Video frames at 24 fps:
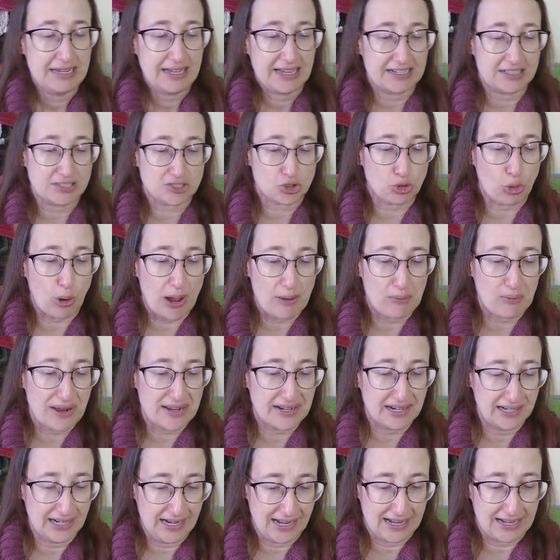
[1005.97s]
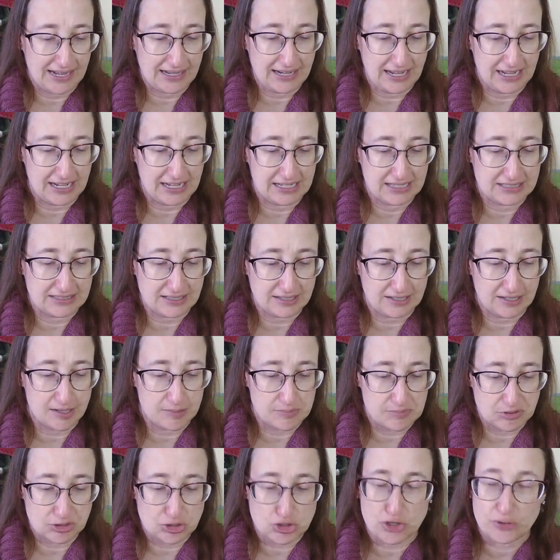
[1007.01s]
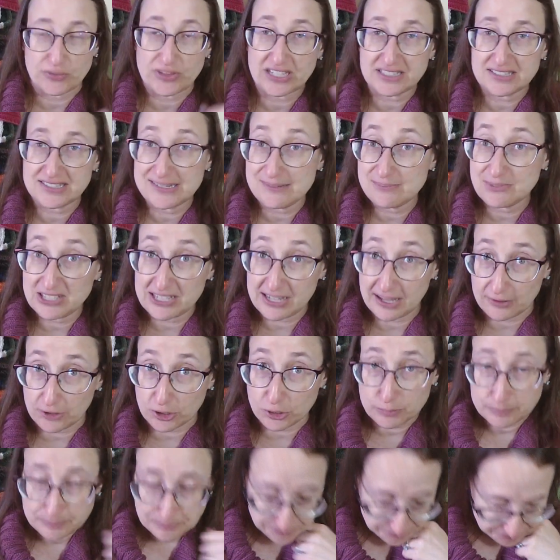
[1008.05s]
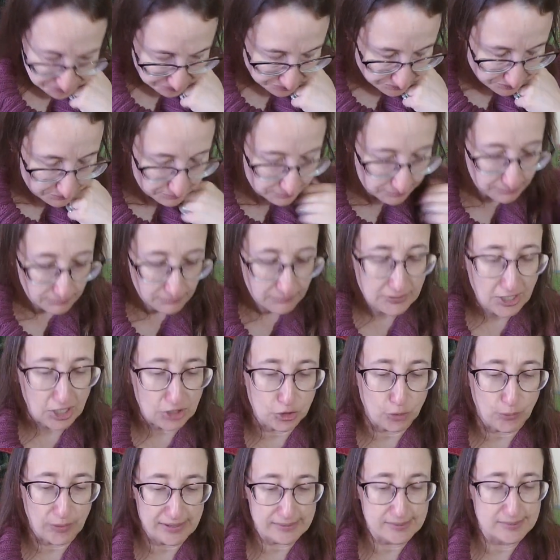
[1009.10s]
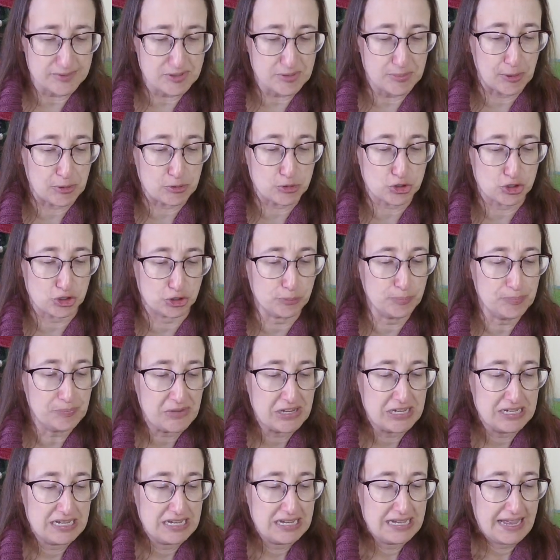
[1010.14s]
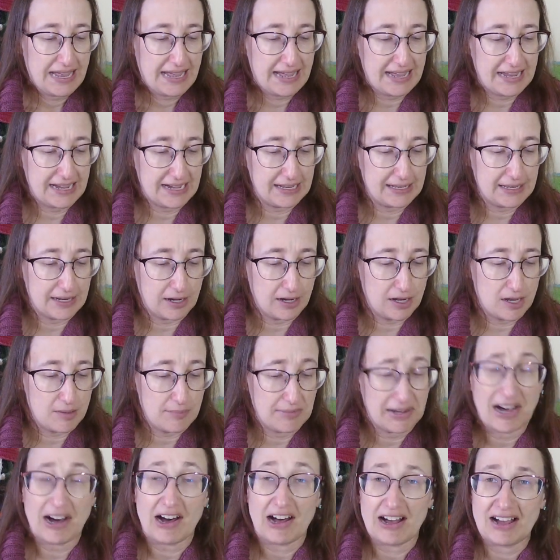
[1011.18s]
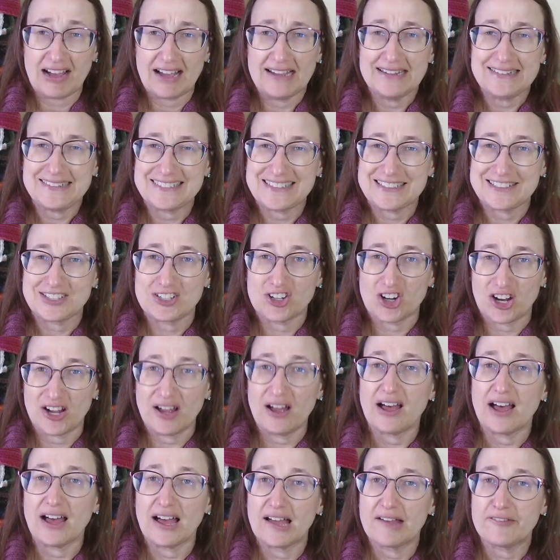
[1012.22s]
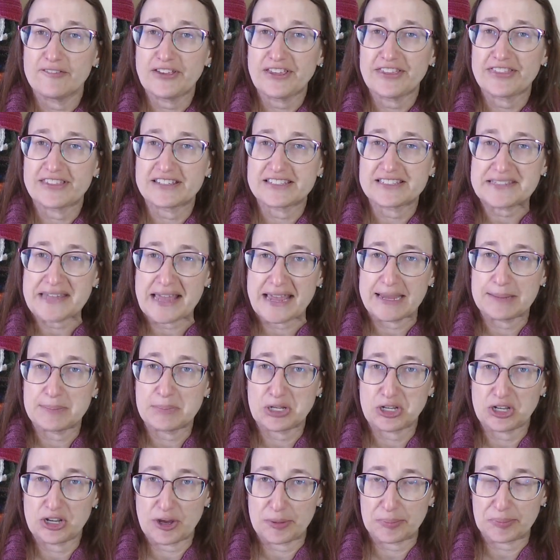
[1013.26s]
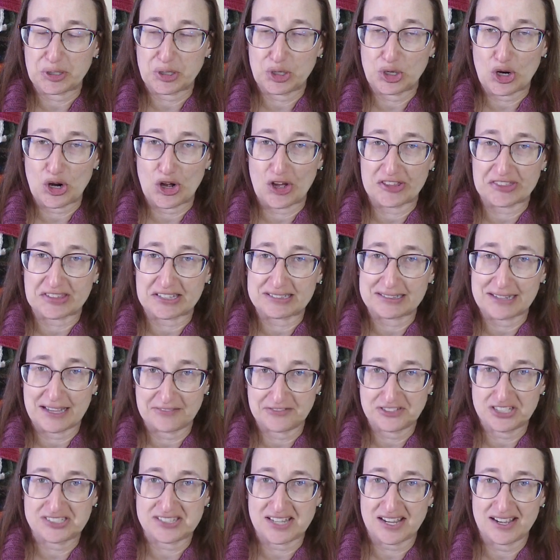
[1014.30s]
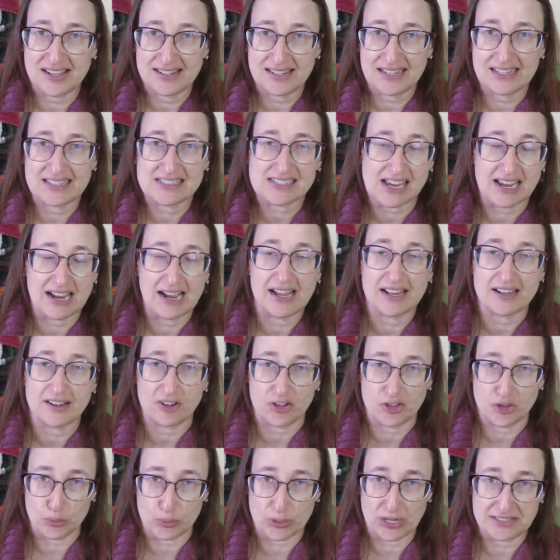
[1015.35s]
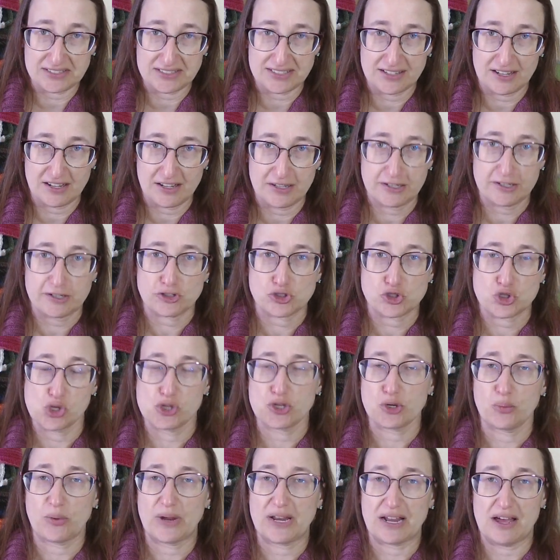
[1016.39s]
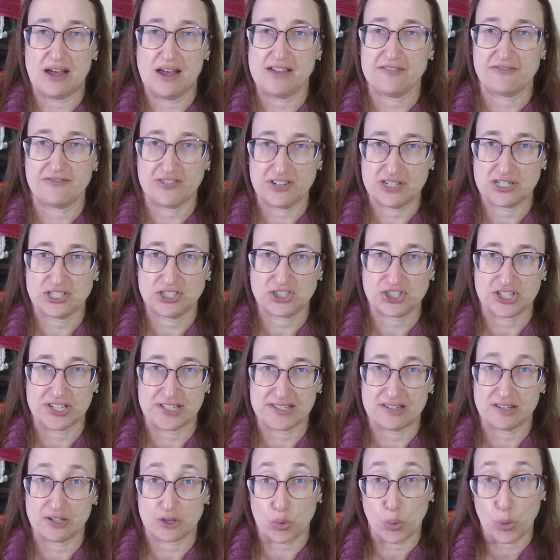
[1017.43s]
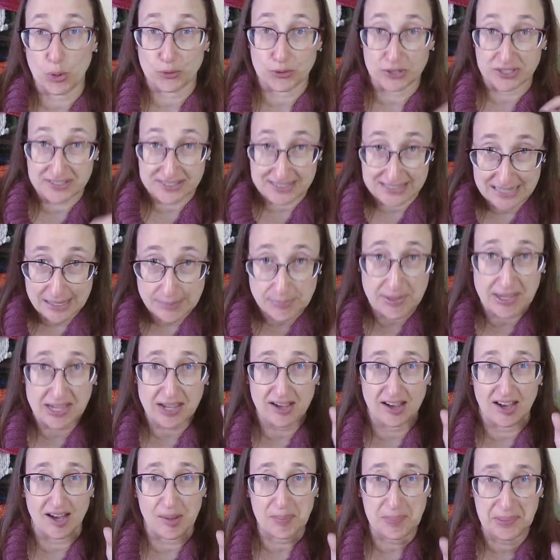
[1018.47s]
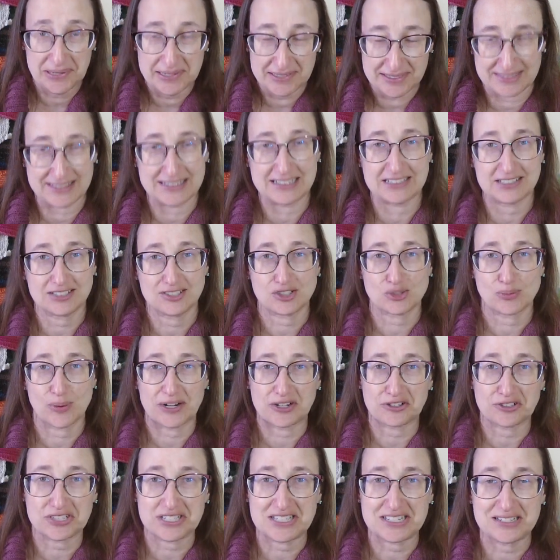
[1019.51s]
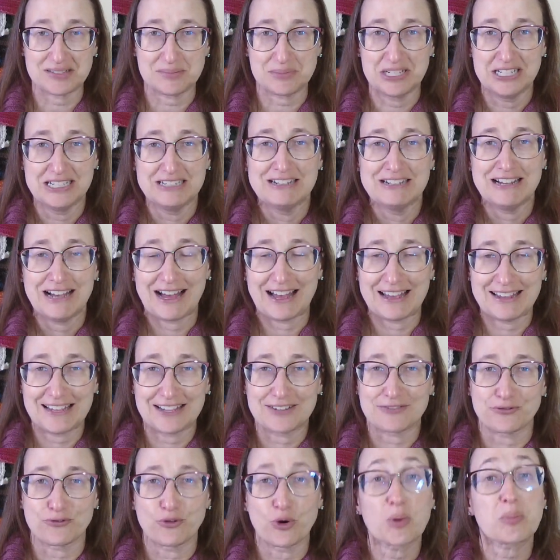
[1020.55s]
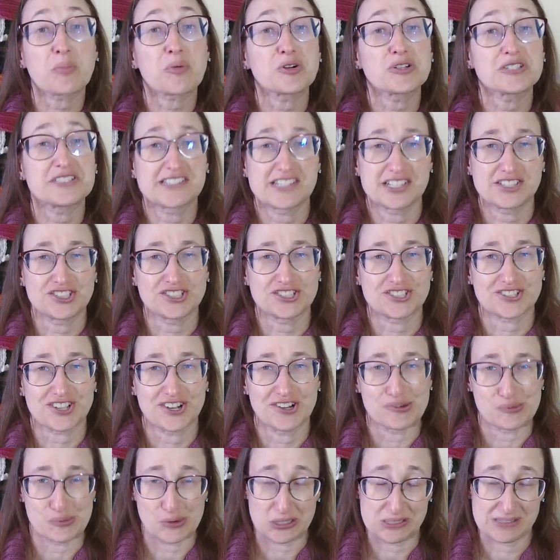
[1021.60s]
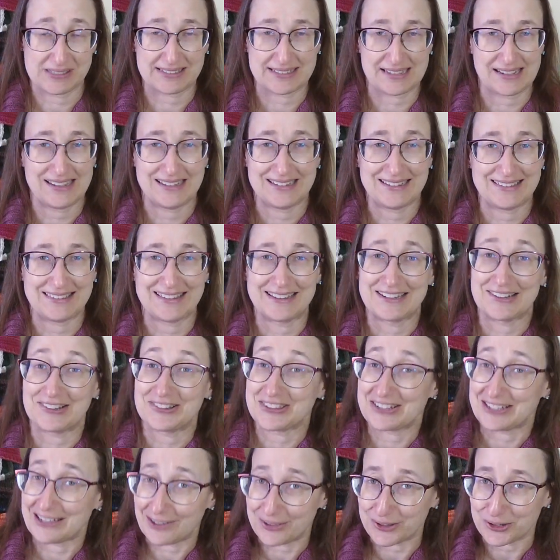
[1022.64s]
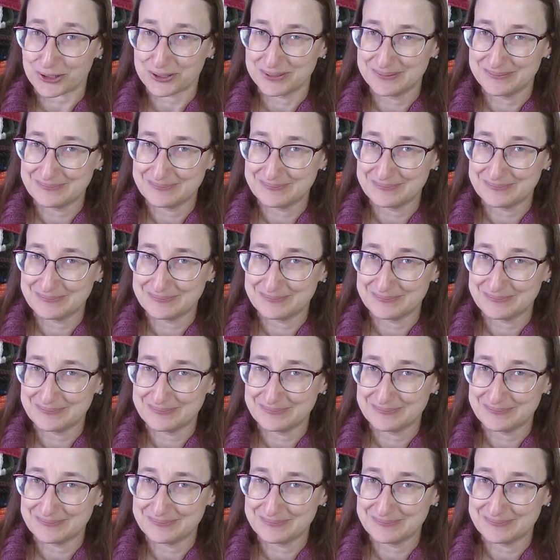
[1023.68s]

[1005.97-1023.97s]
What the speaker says: And so I went ahead and sewed that seam together the way I'm supposed to. And I did not have the same number on the left side as I had on the right side. So that when I finished, quote, zipping up the sweater seam, I had four more stitches on one side than on the other.